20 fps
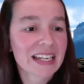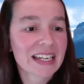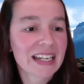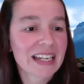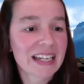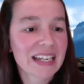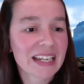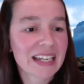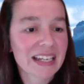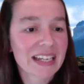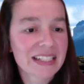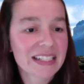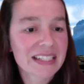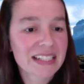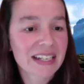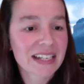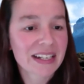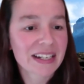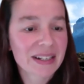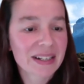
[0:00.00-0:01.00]
And
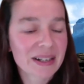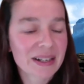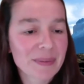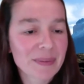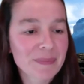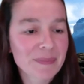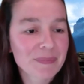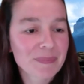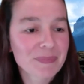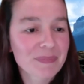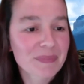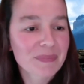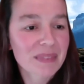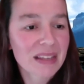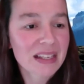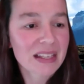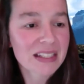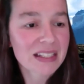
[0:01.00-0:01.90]
um, I saw a